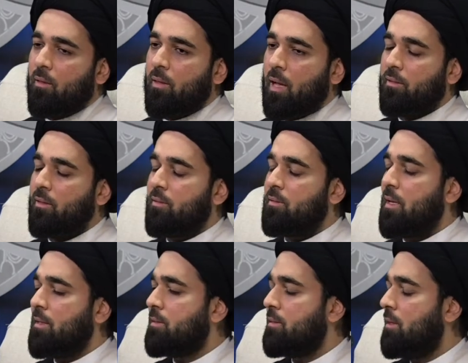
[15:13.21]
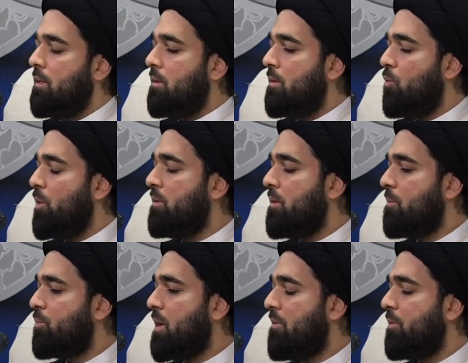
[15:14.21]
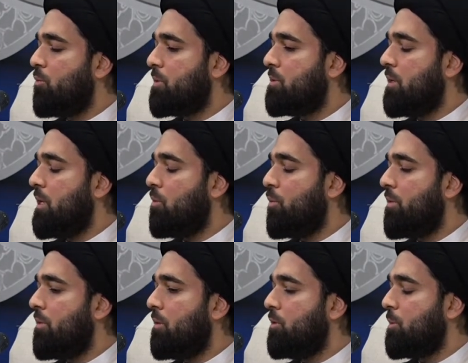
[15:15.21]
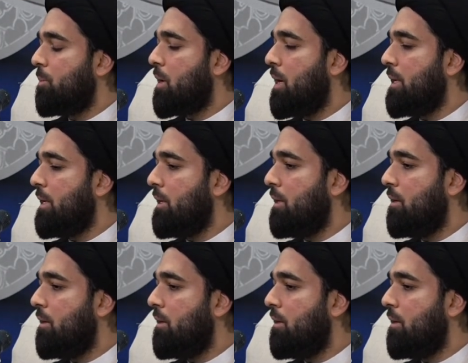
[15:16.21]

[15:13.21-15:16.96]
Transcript: The hadith says that one day the Prophet was sitting with Jibra'il